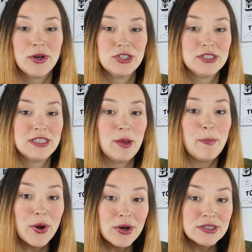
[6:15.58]
purchase
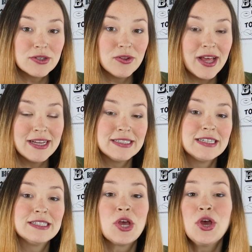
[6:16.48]
the personal
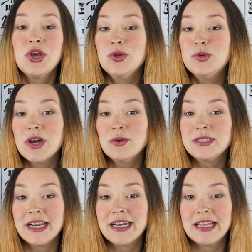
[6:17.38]
license, you don't
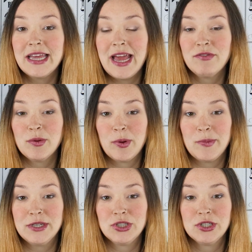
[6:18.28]
technically have the
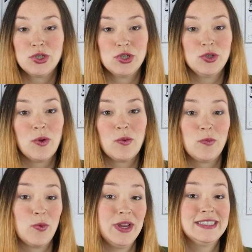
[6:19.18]
permission to
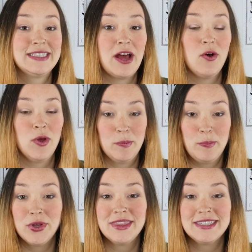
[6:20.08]
resell
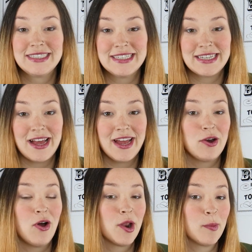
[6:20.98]
and put this
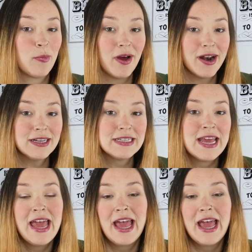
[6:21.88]
design on a product,